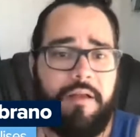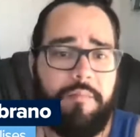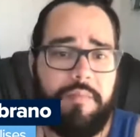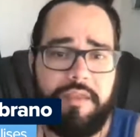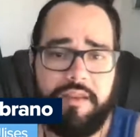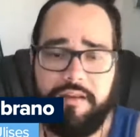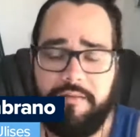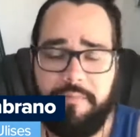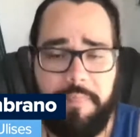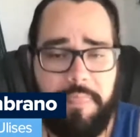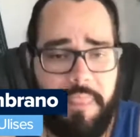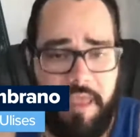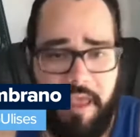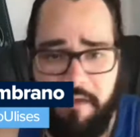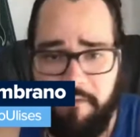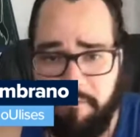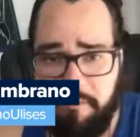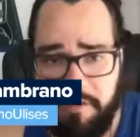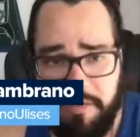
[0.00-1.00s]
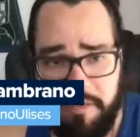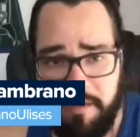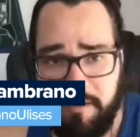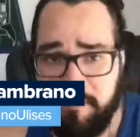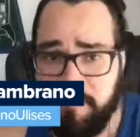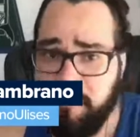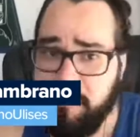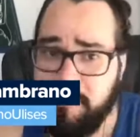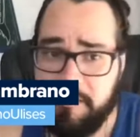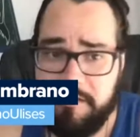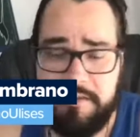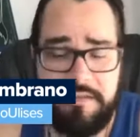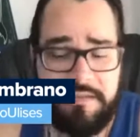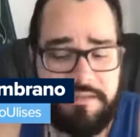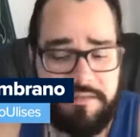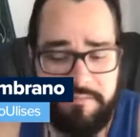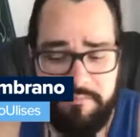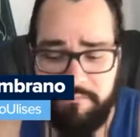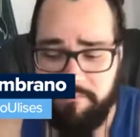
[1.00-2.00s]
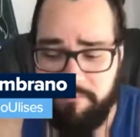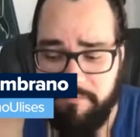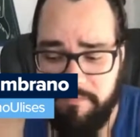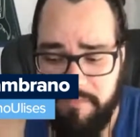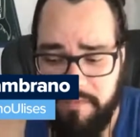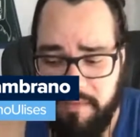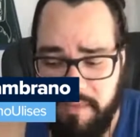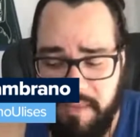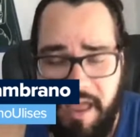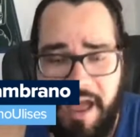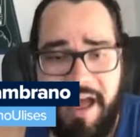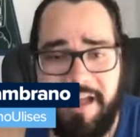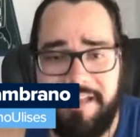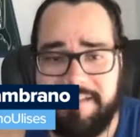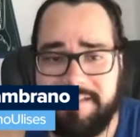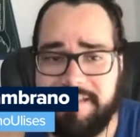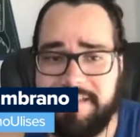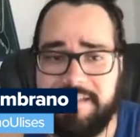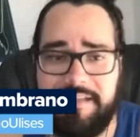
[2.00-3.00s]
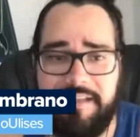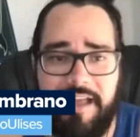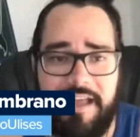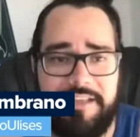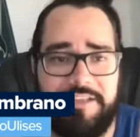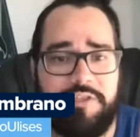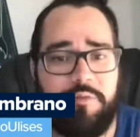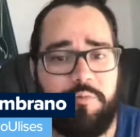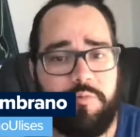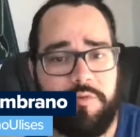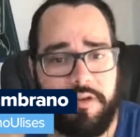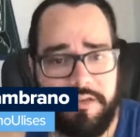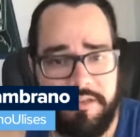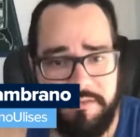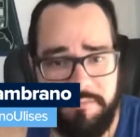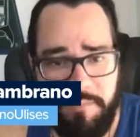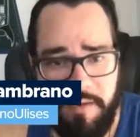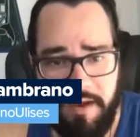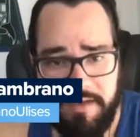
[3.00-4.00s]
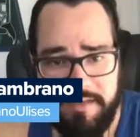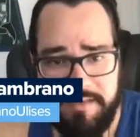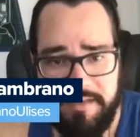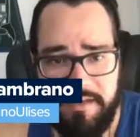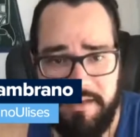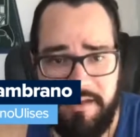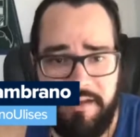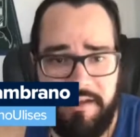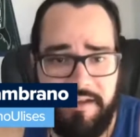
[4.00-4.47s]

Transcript: I mean, everything looks not as you would expect.